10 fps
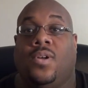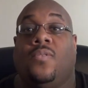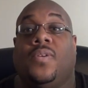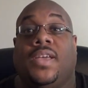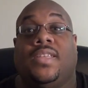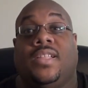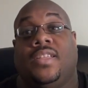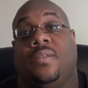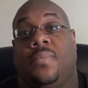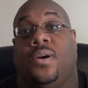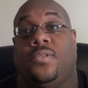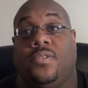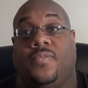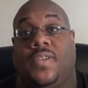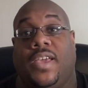Don't forget to click the bell
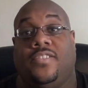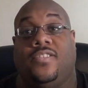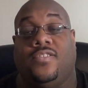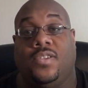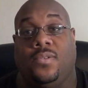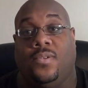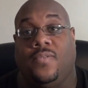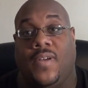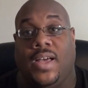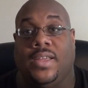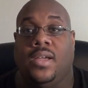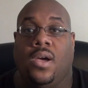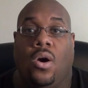notification so you're notified